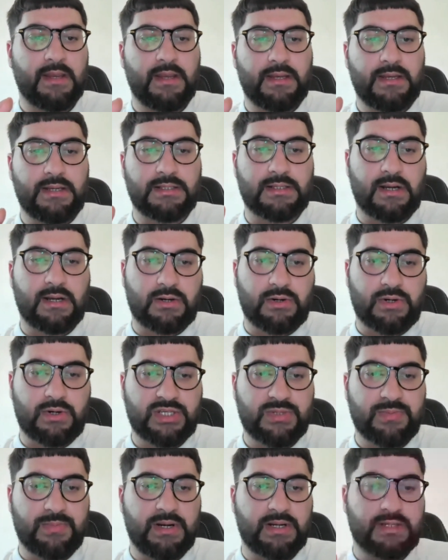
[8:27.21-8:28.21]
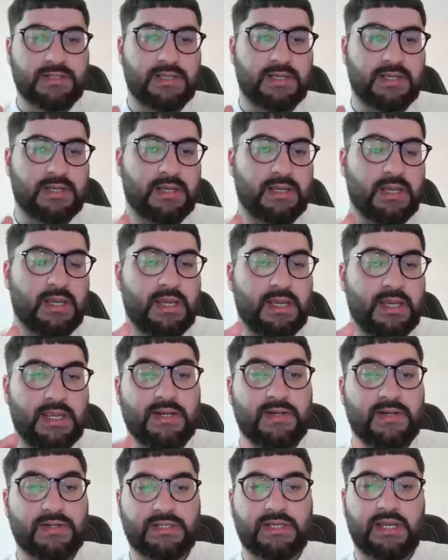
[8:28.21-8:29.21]
He's got crisp boxing. He
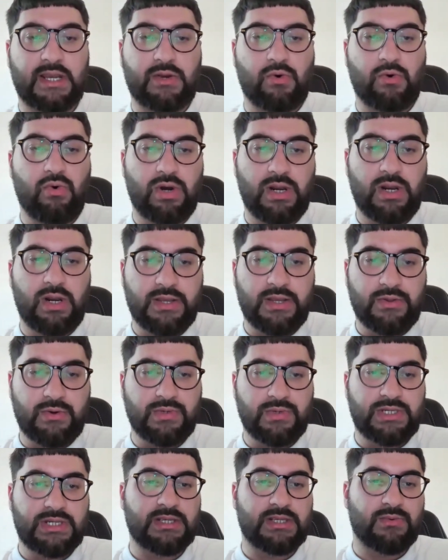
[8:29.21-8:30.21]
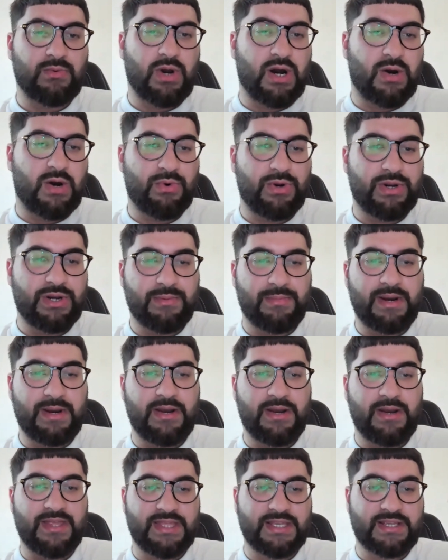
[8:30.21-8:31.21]
does get caught a lot though, which is what I'm worried about
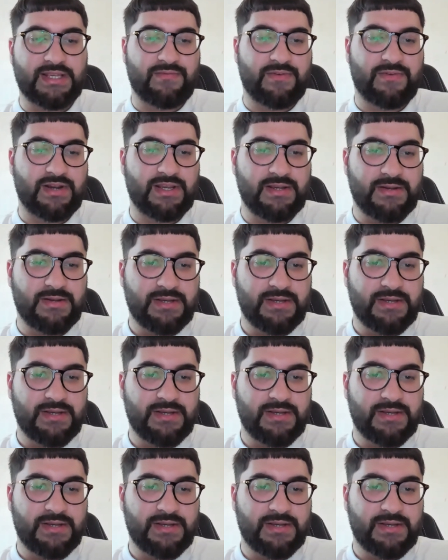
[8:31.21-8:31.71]
in this fight.